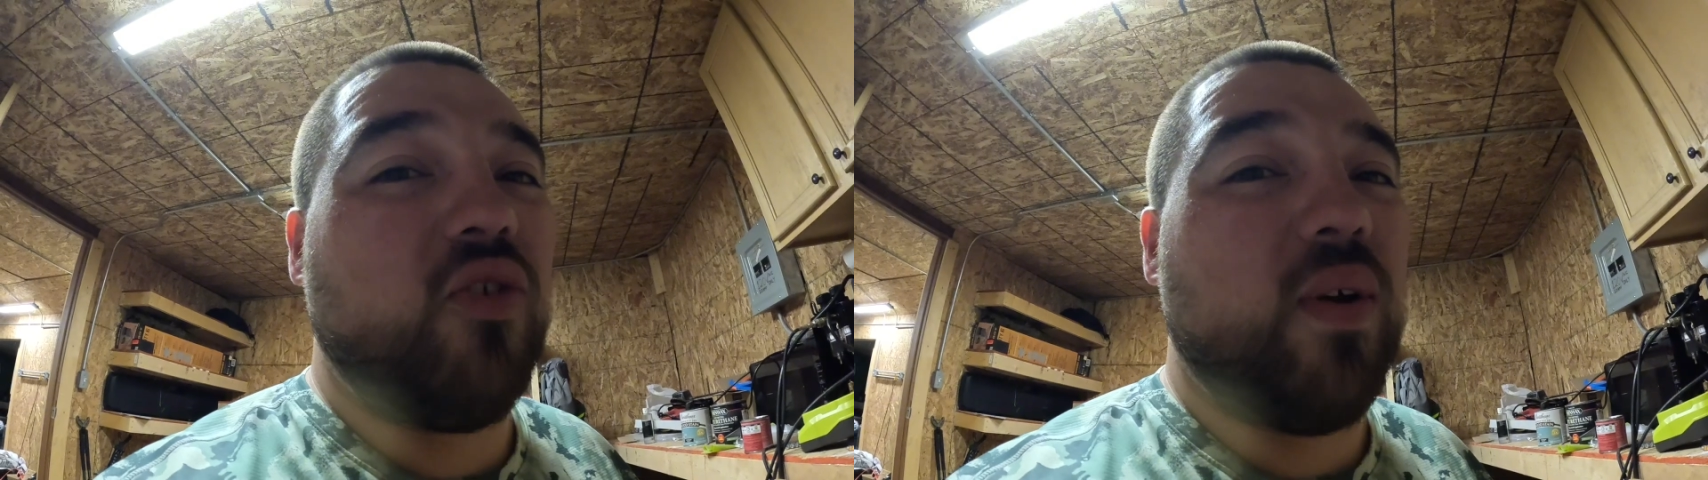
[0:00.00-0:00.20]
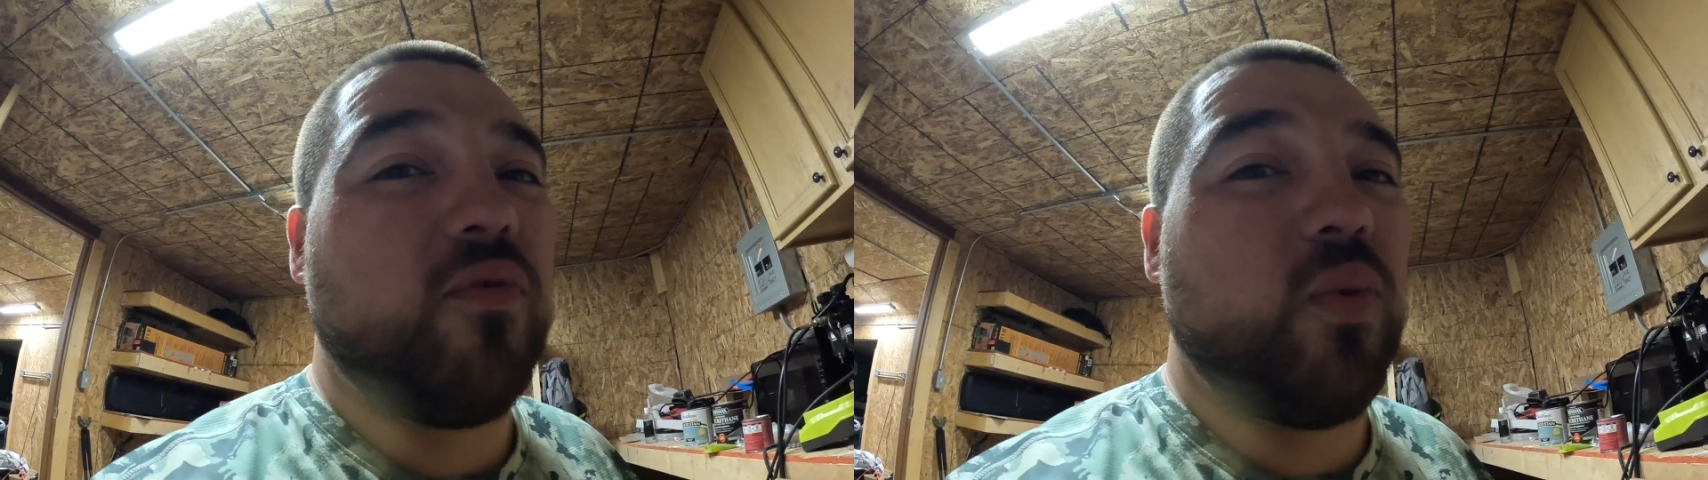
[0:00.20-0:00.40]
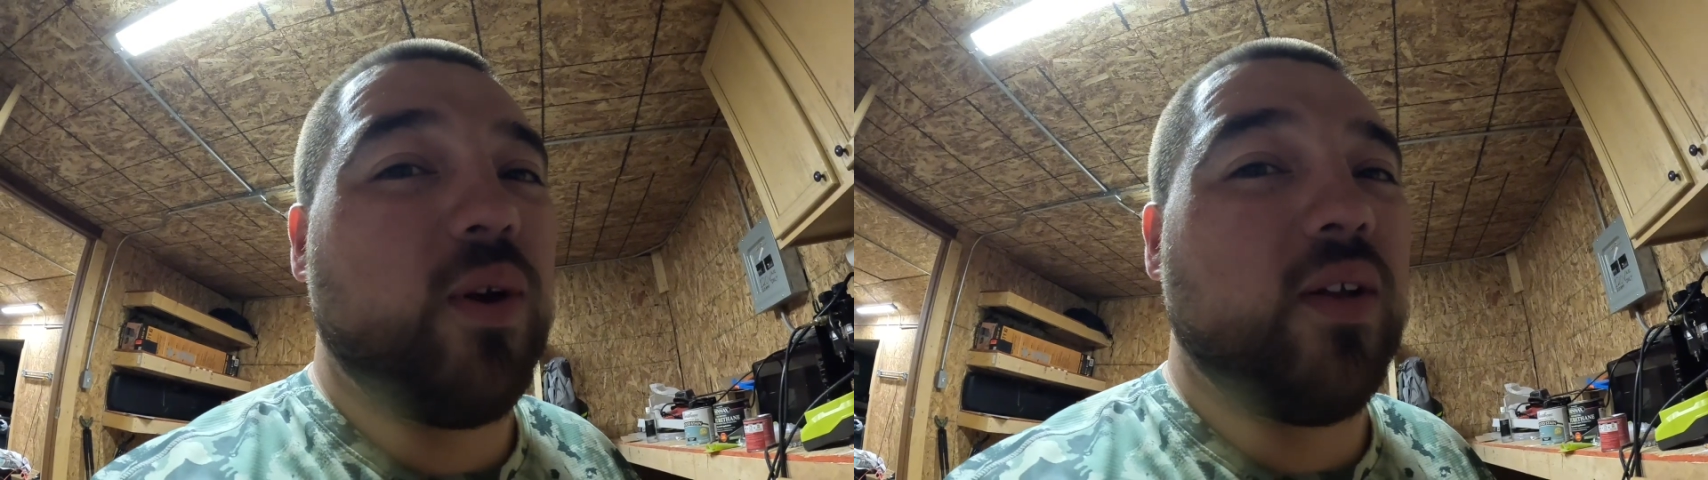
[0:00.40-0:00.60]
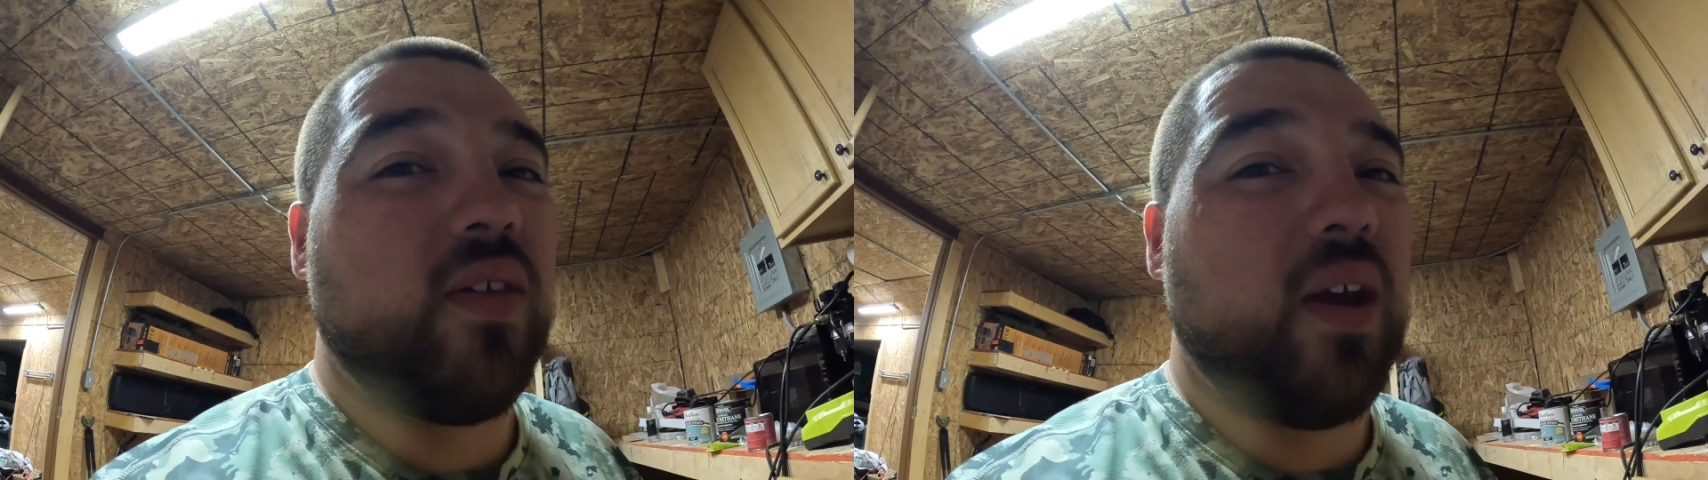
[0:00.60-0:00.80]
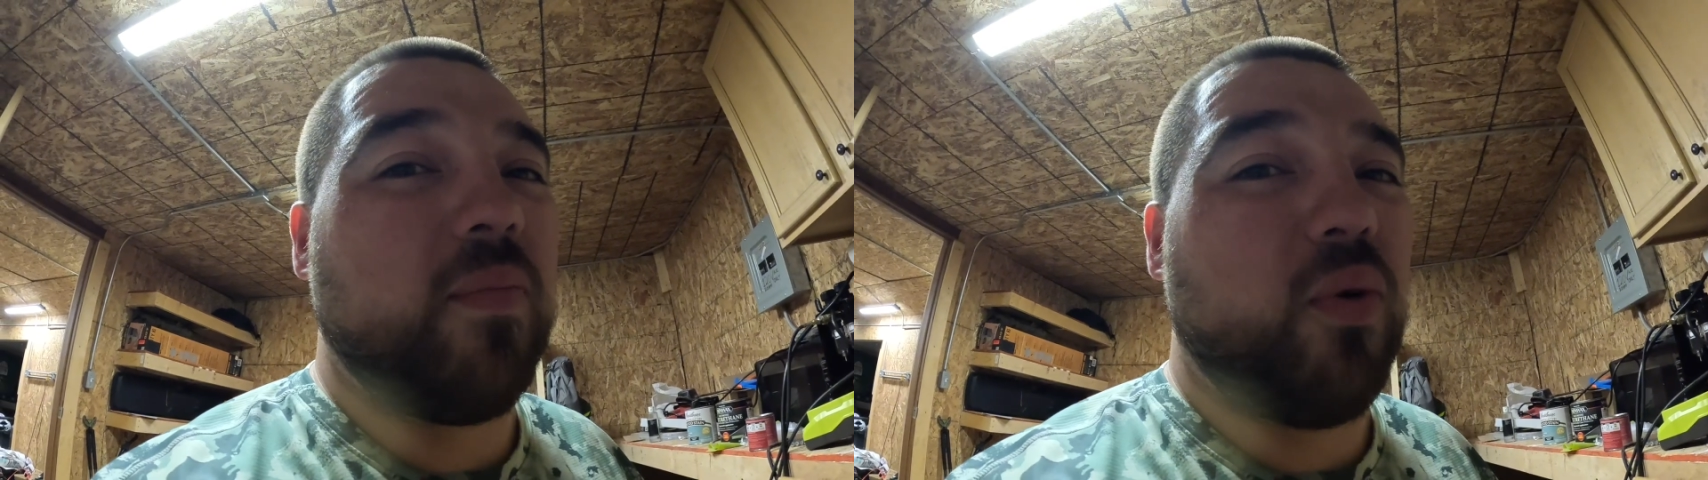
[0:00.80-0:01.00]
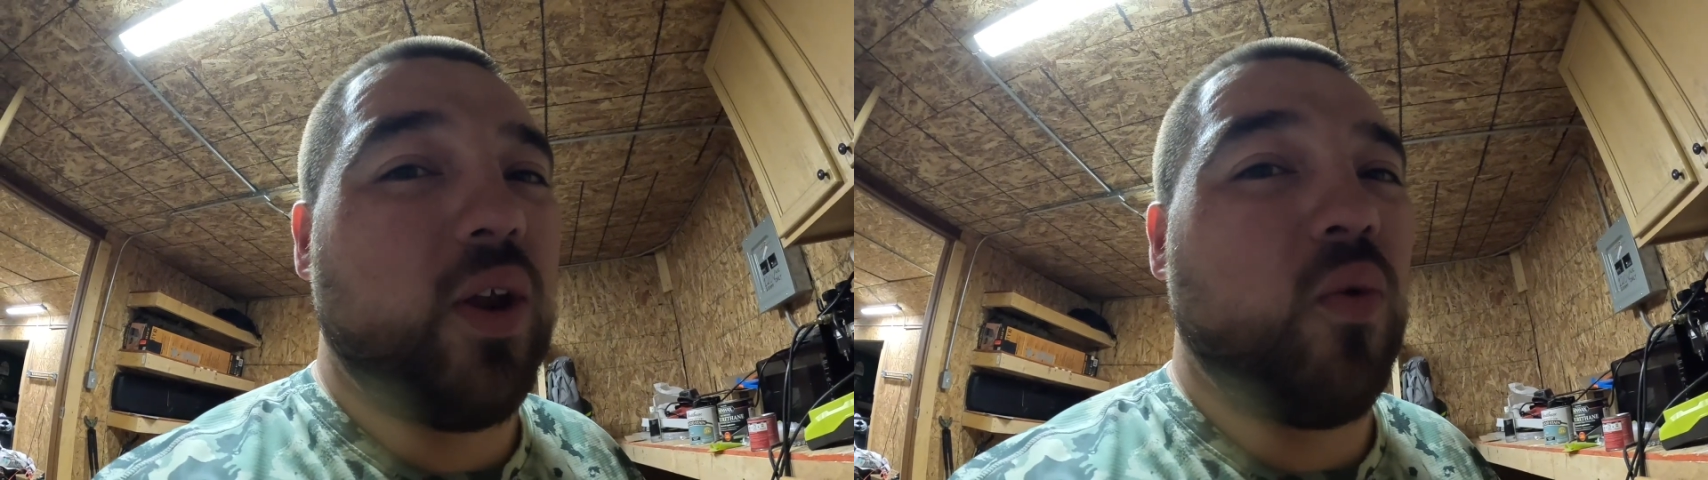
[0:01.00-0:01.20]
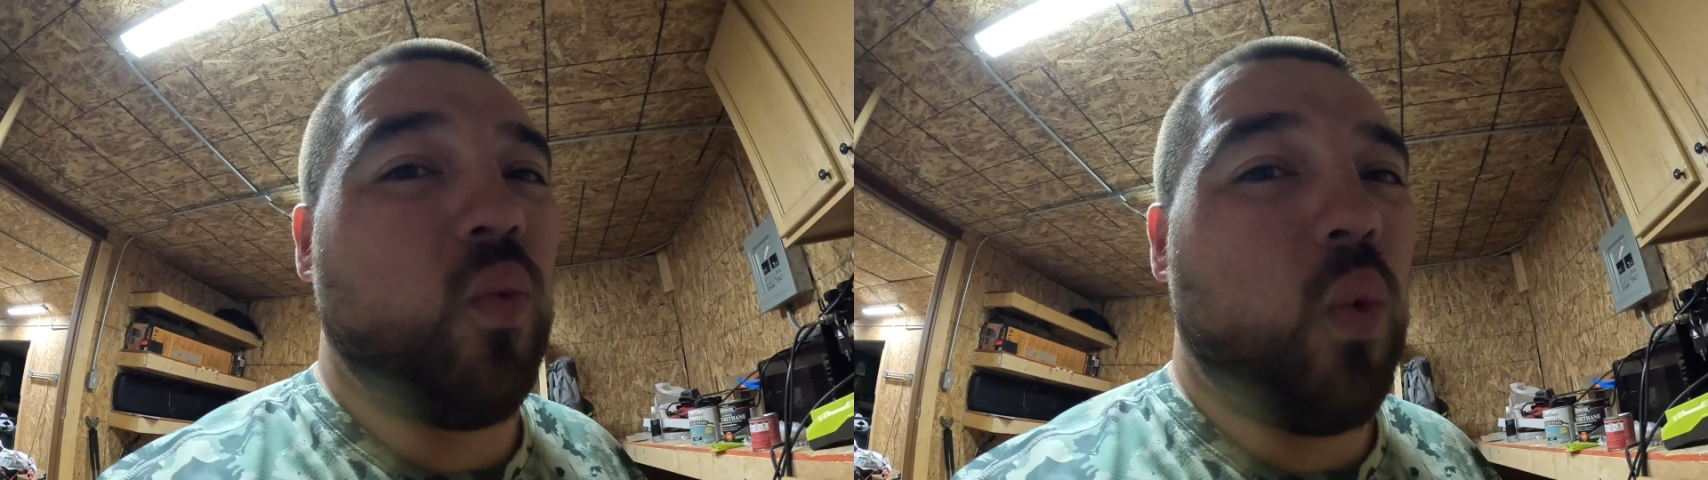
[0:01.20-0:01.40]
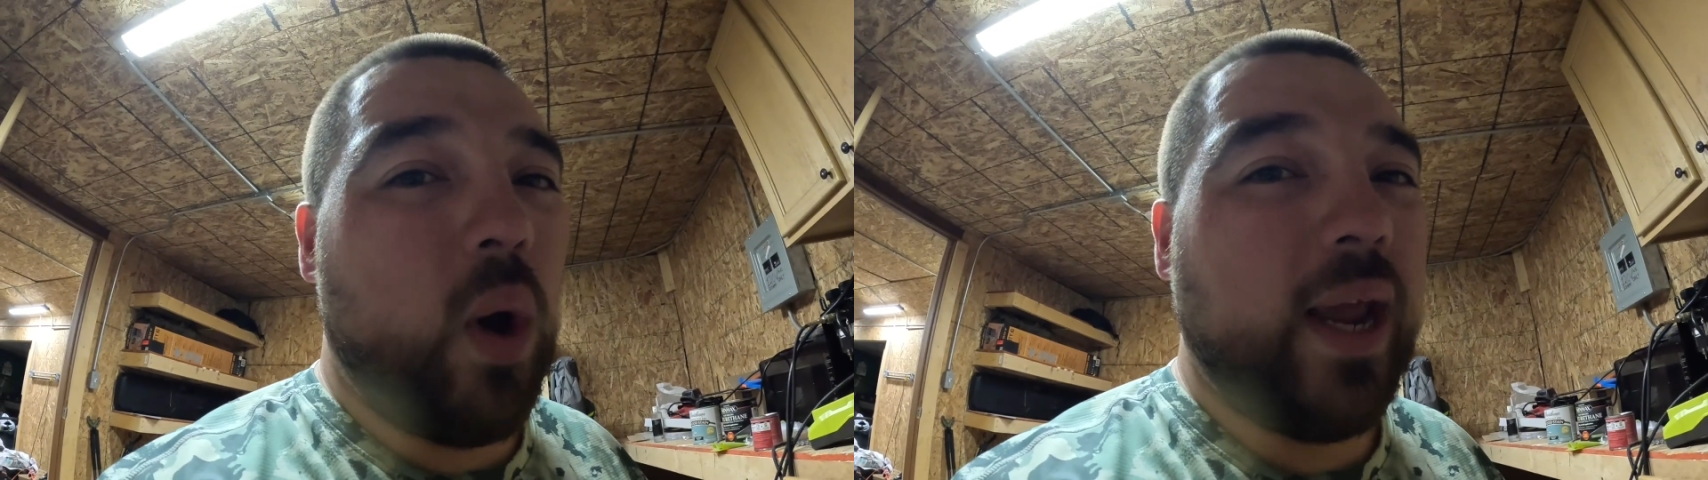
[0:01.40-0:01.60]
driftwood, it's like pretty
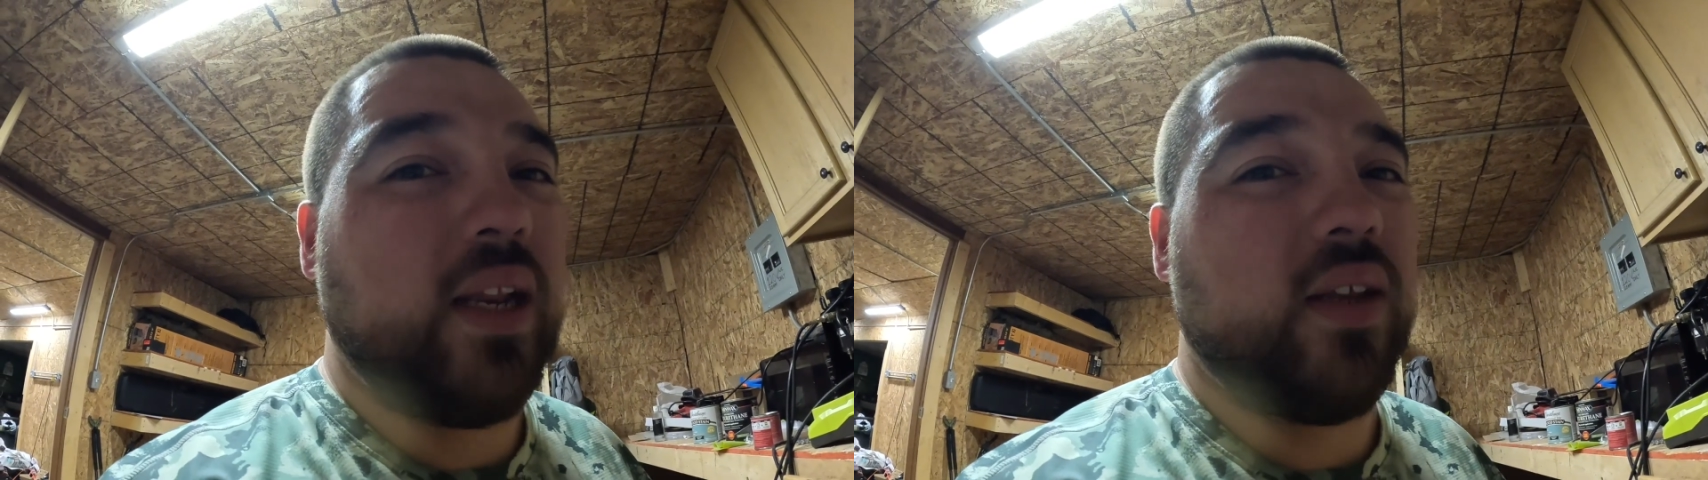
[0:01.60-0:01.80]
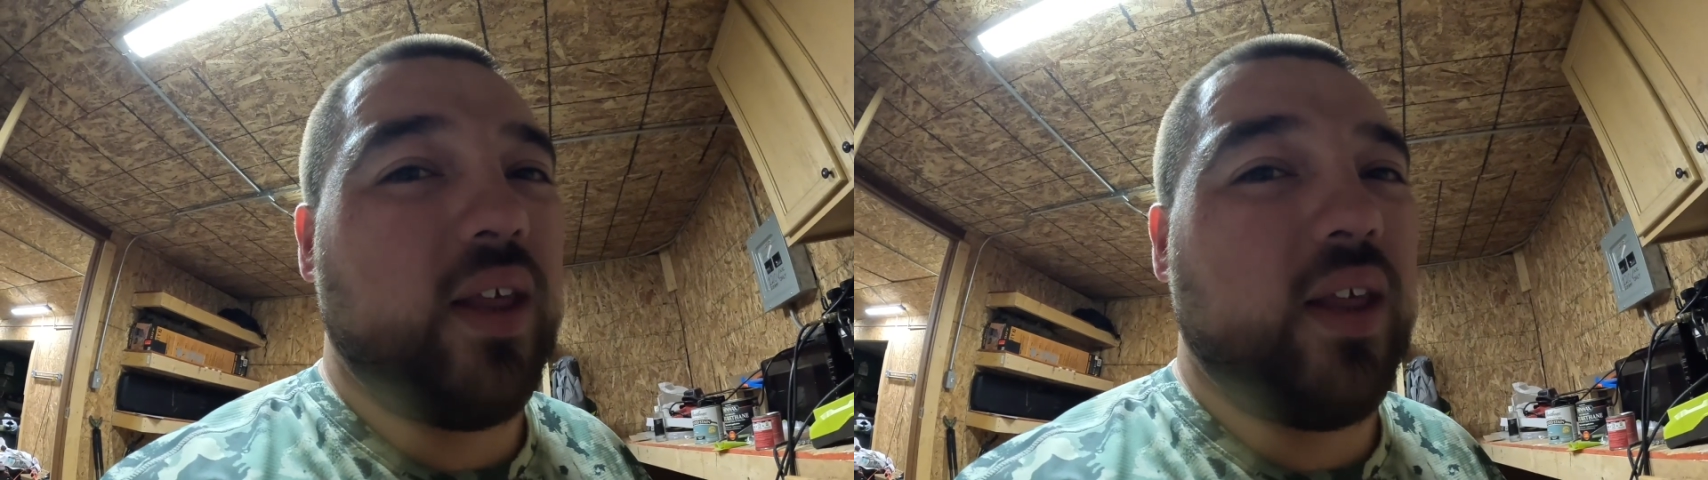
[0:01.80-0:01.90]
white,